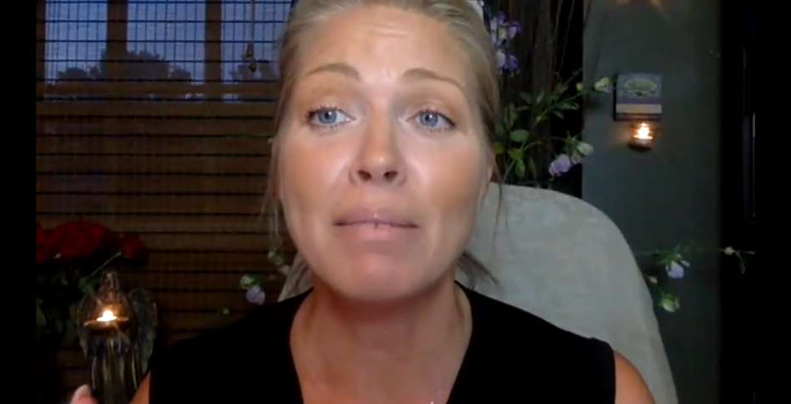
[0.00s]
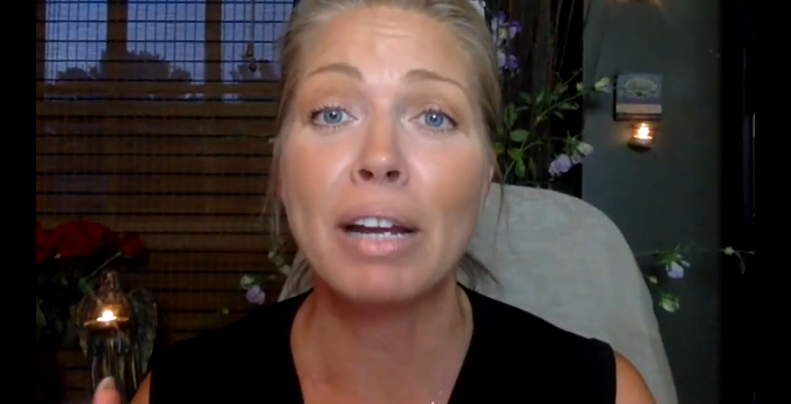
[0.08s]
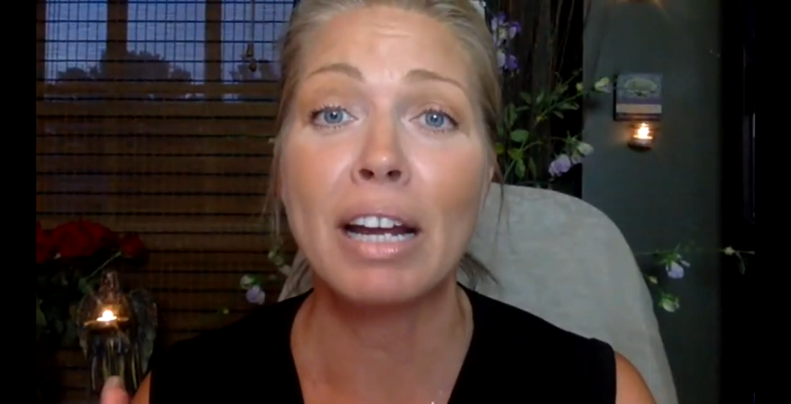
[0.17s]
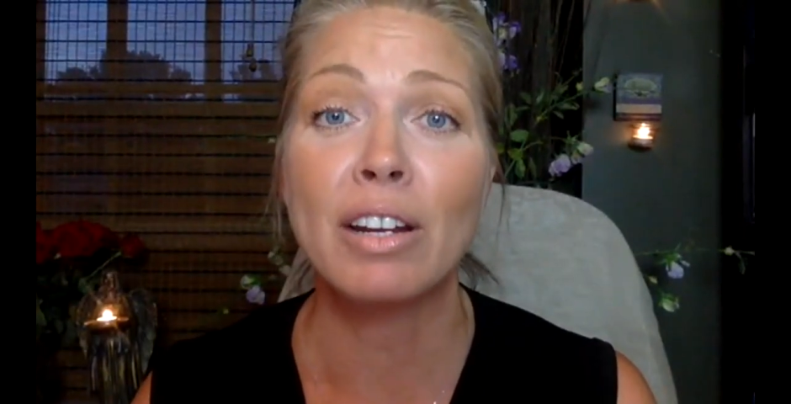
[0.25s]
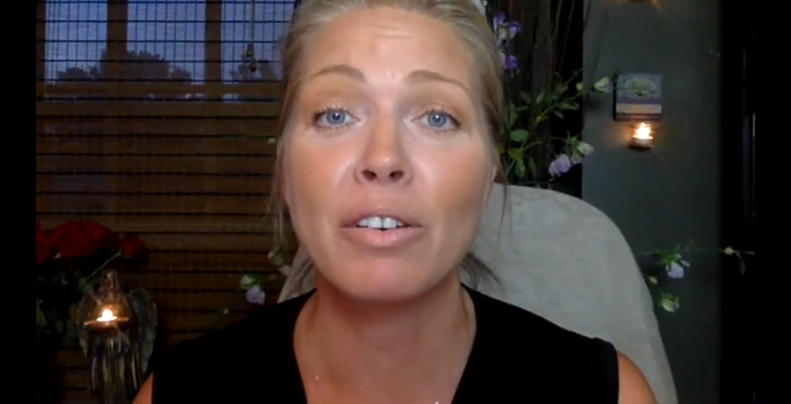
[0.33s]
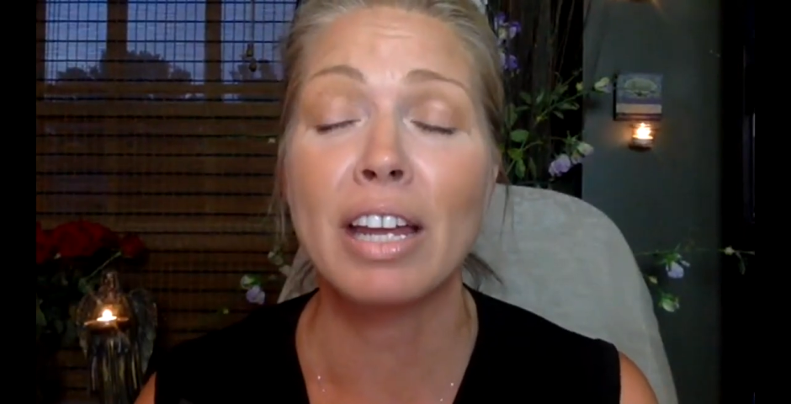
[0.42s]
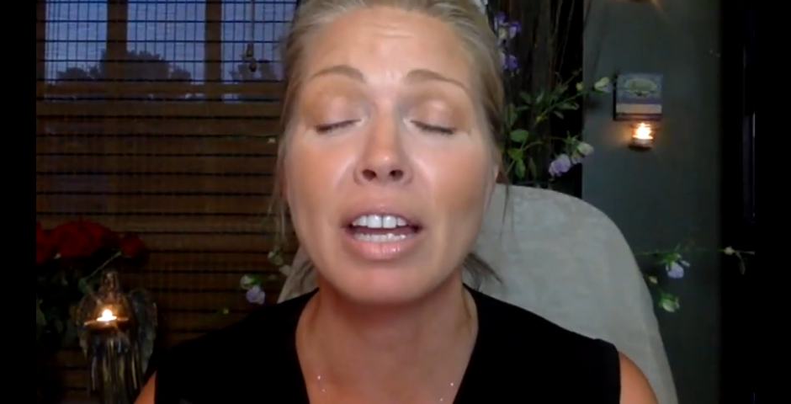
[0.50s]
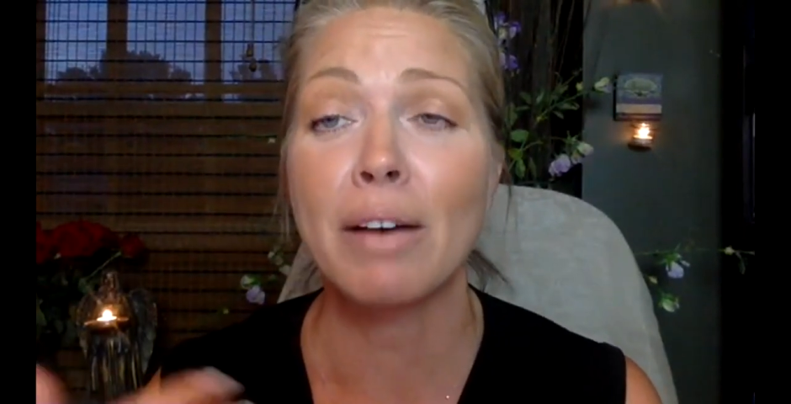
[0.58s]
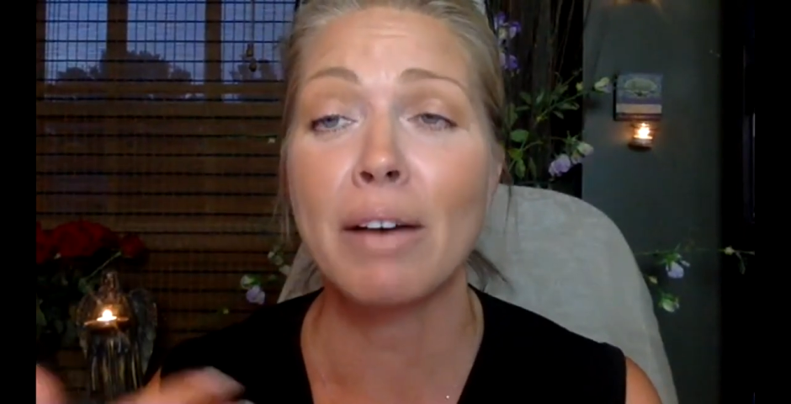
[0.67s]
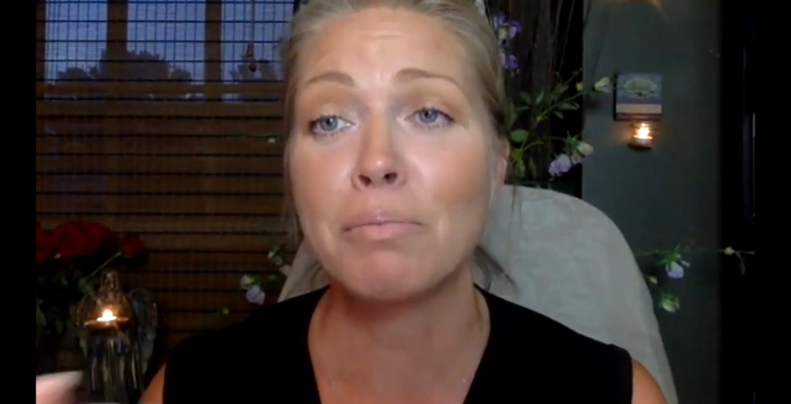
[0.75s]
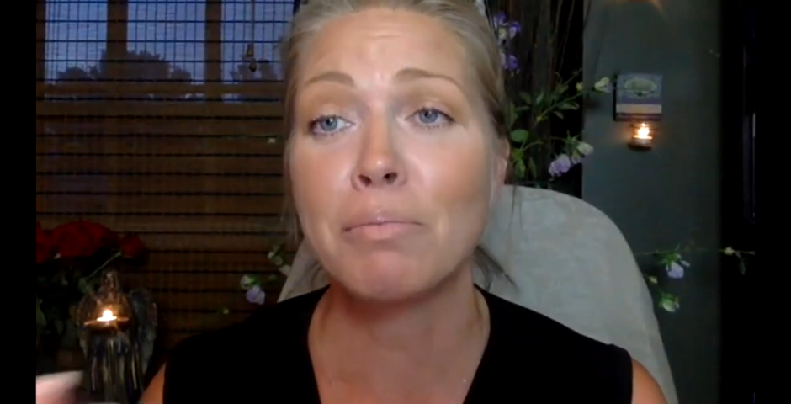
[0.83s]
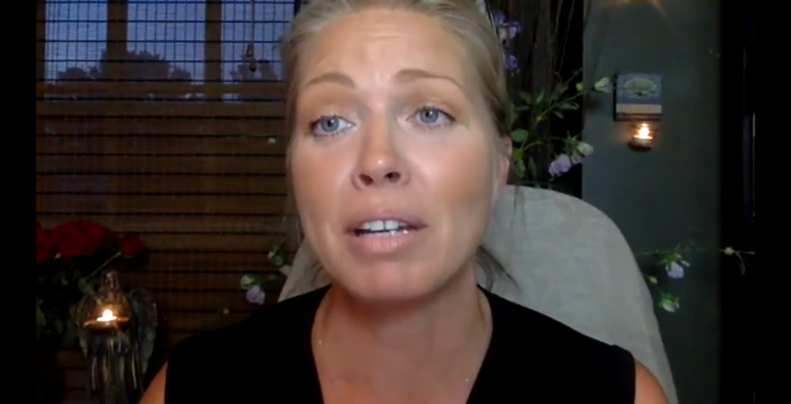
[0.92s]
but I know that
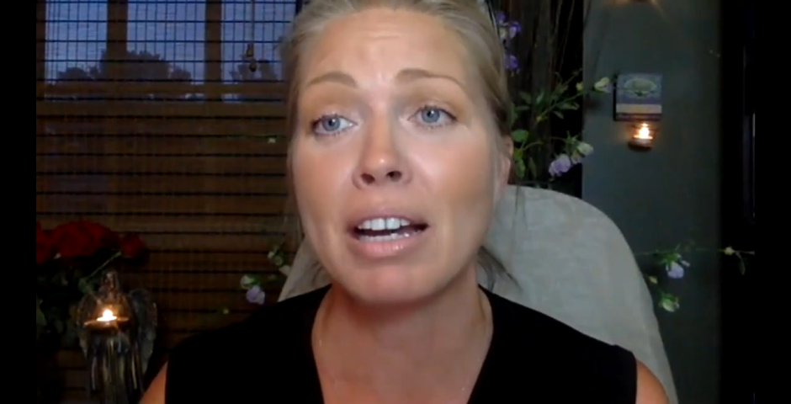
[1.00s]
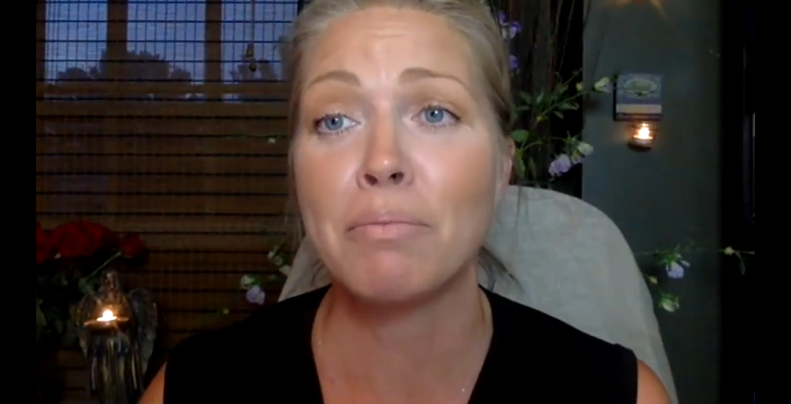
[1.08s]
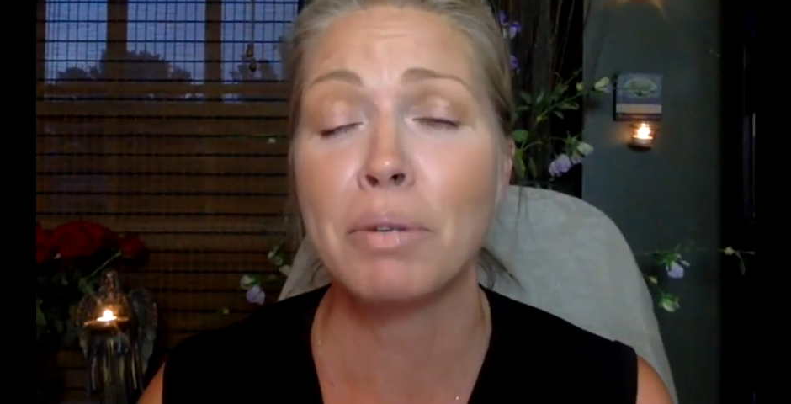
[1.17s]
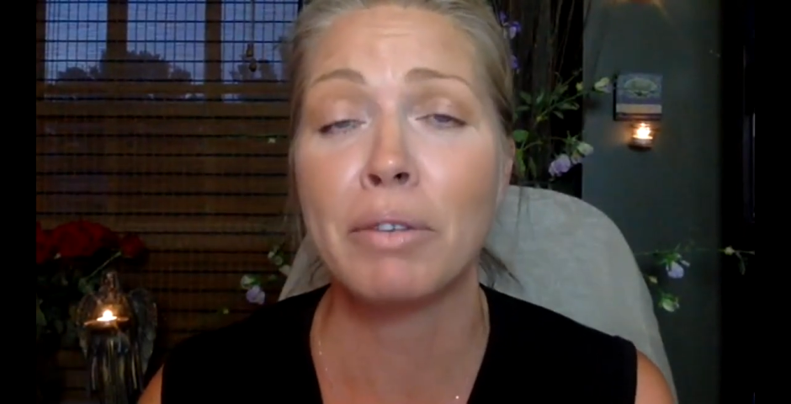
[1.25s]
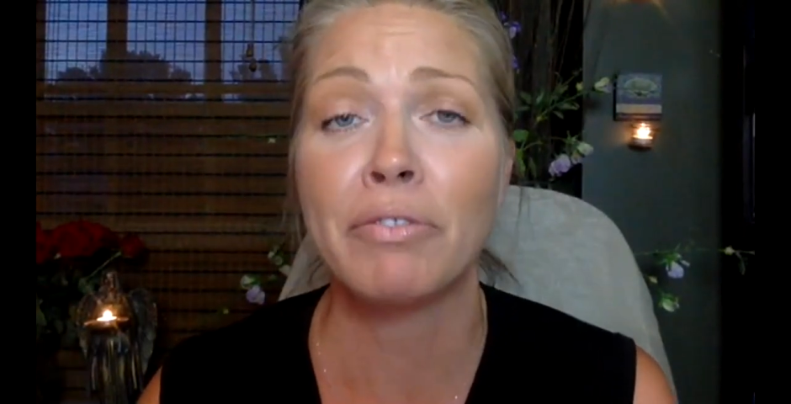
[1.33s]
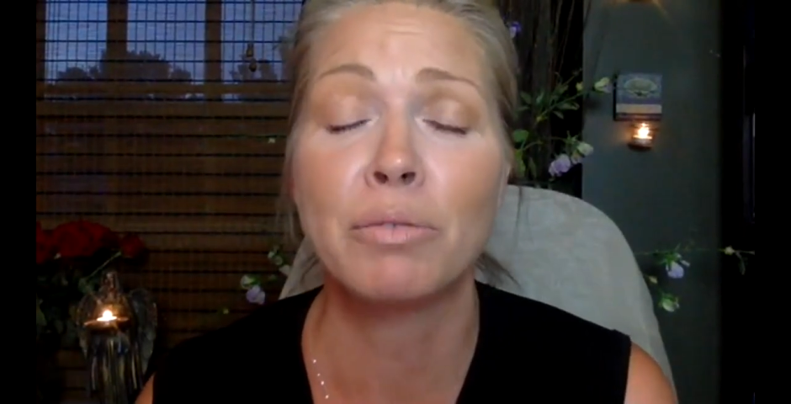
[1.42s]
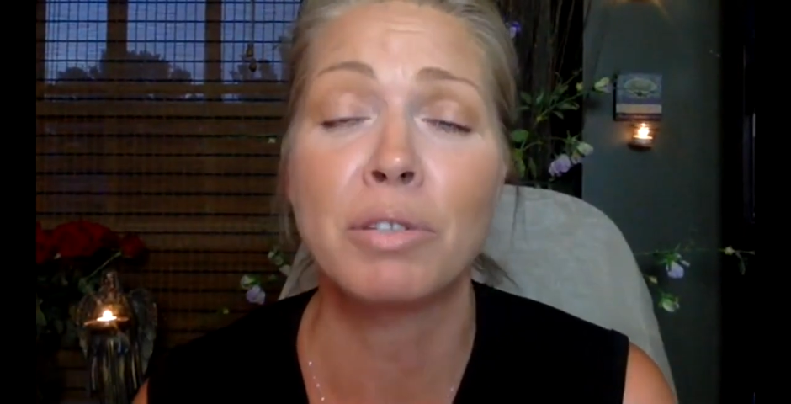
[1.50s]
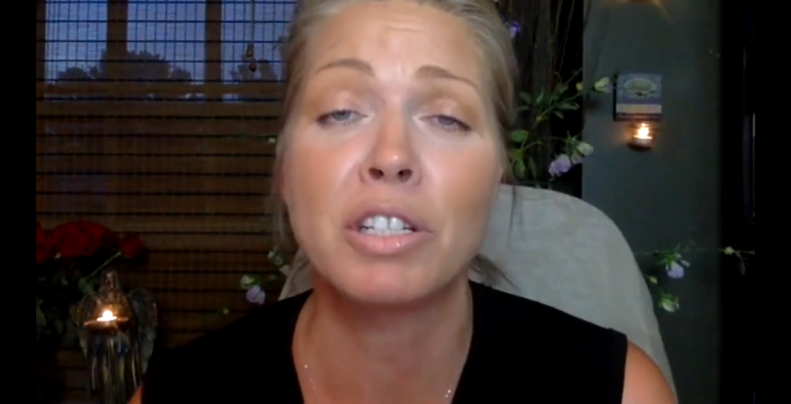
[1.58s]
I'd be filled